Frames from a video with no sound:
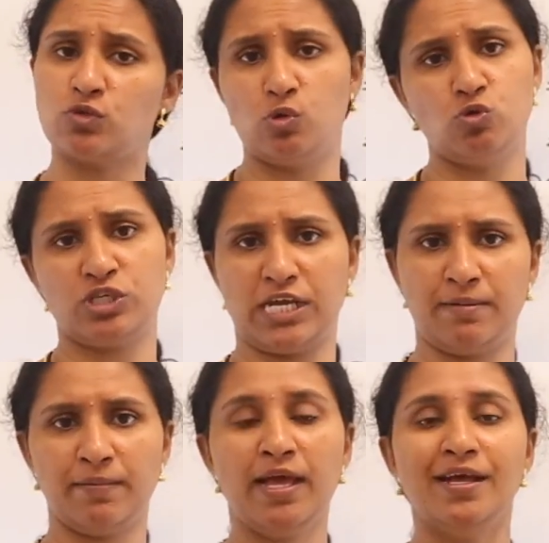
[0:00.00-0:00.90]

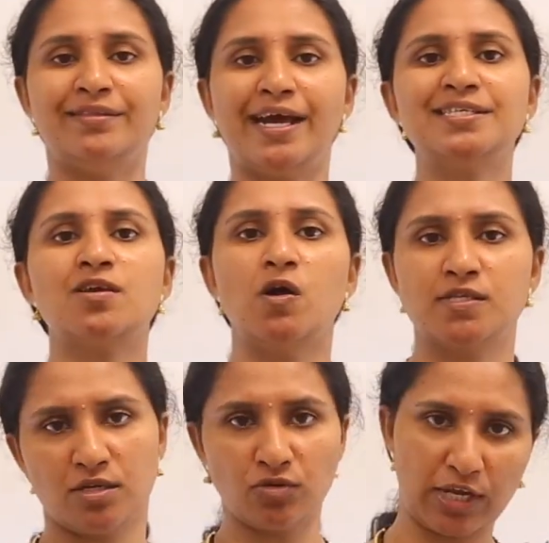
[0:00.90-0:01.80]
solution. That's
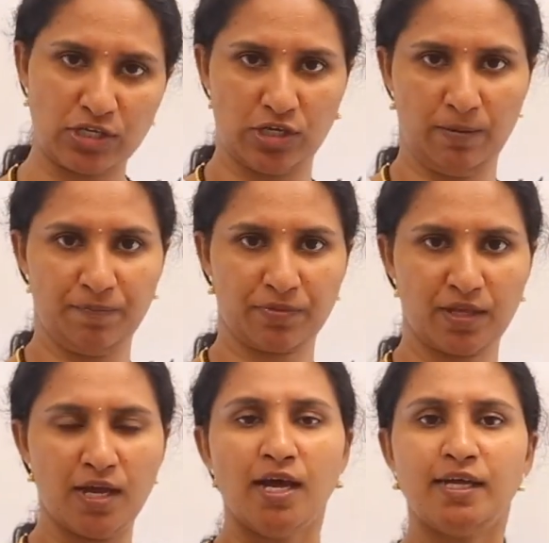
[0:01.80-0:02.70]
concentration.
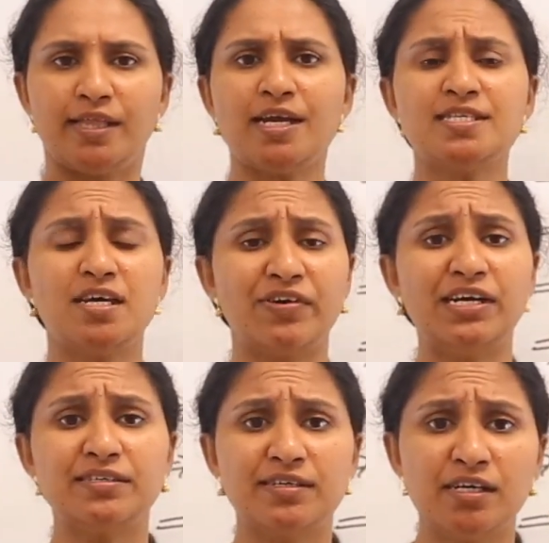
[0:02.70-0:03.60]
There are
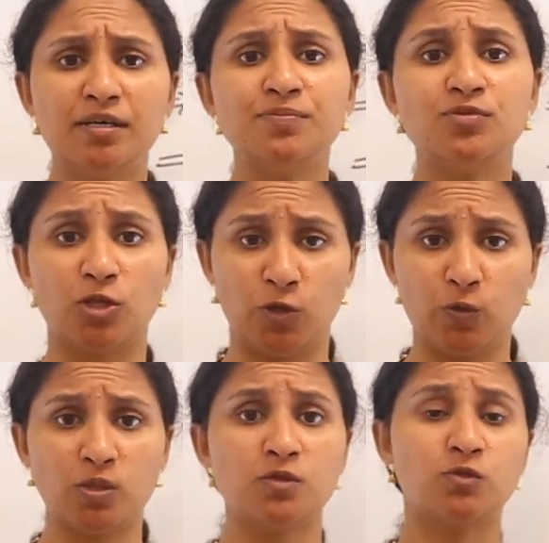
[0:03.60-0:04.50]
several terms
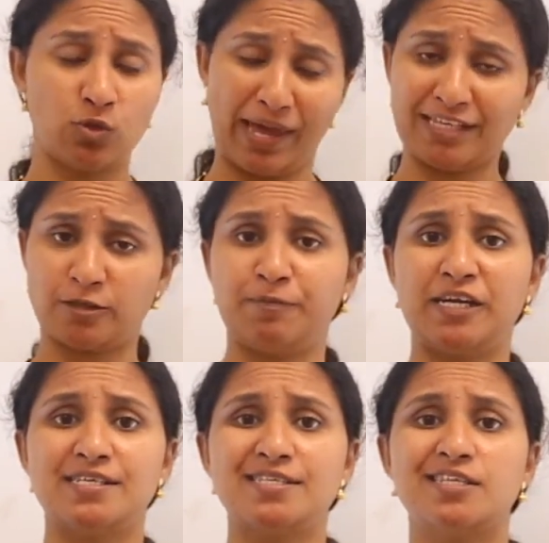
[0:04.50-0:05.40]
used to
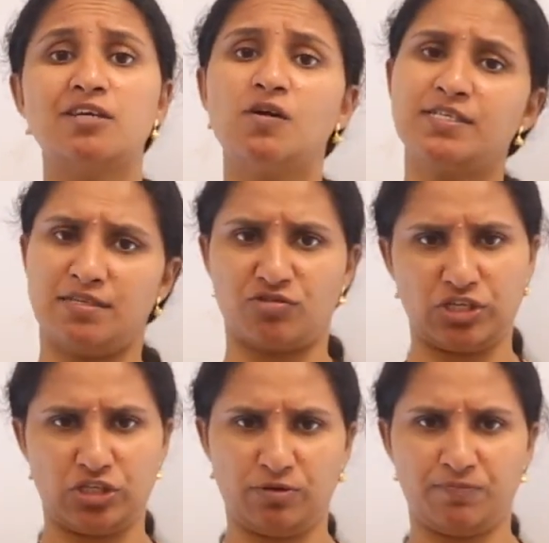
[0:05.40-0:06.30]
express the
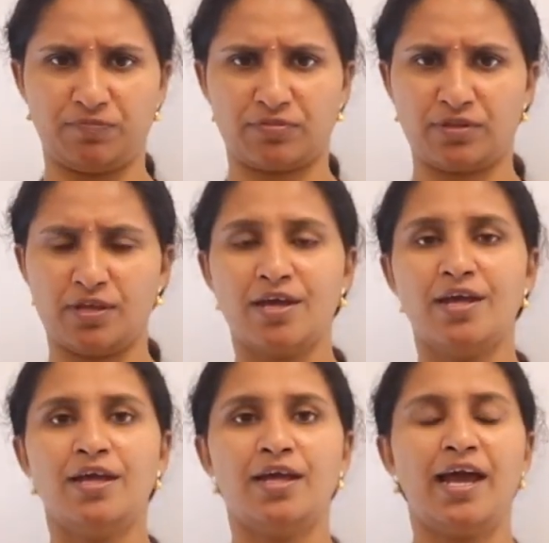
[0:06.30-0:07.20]
concentration.
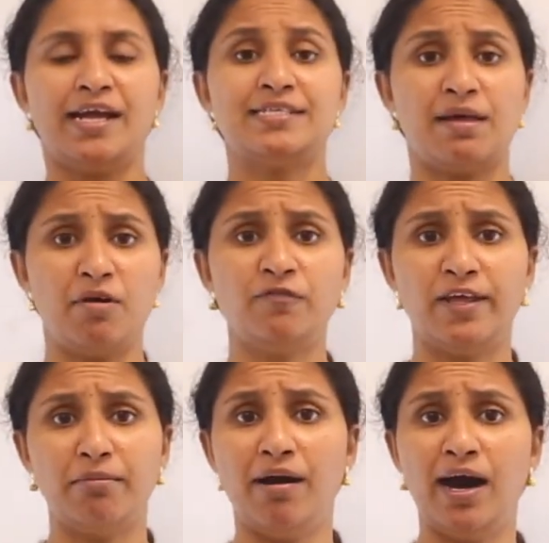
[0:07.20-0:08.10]
And some of
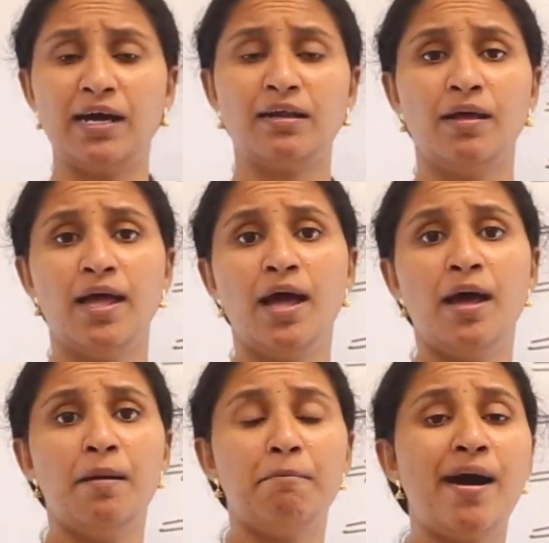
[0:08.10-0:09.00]
them are
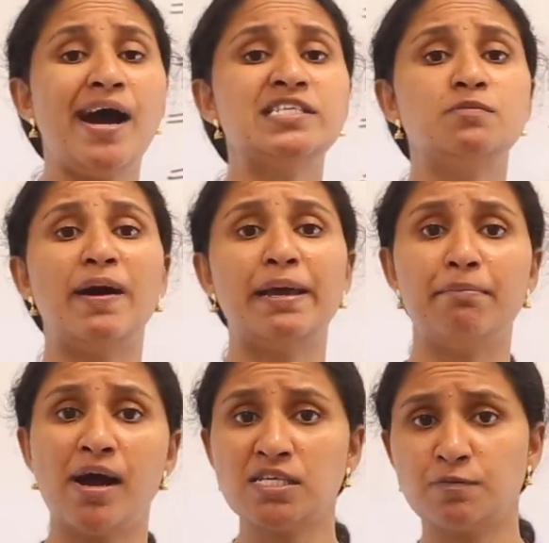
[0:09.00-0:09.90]
mass by
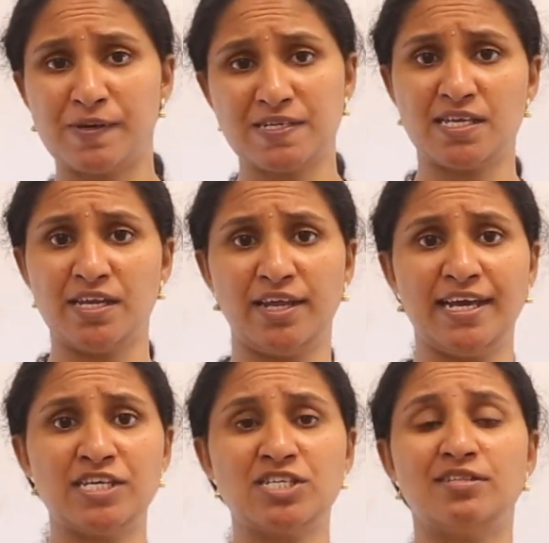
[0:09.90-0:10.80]
mass
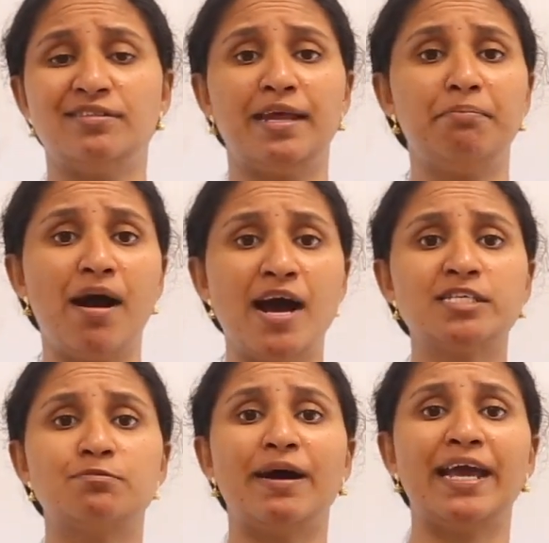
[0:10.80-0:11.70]
percentage, then
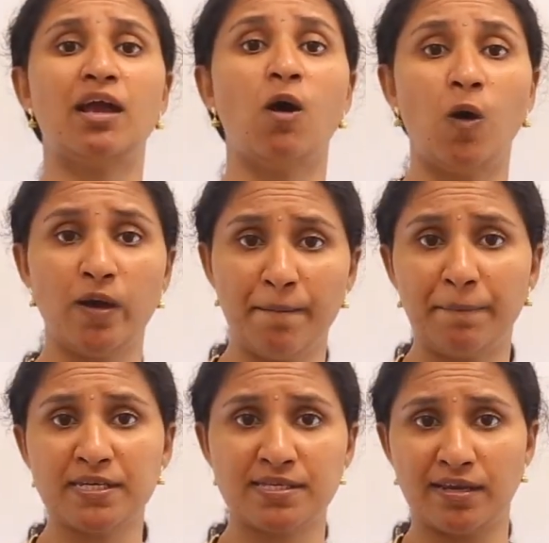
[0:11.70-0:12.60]
mass by volume
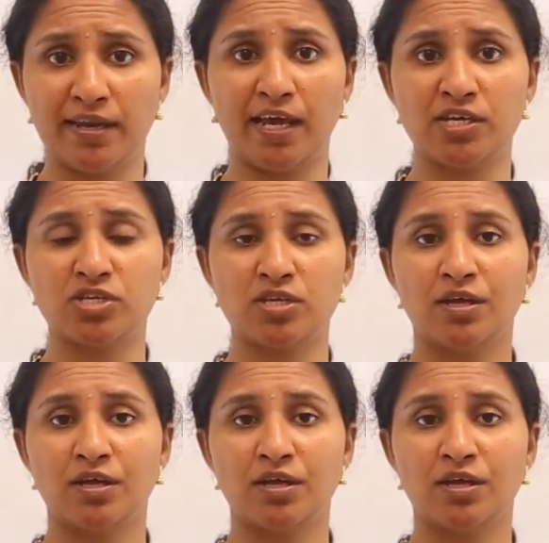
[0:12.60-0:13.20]
percentage,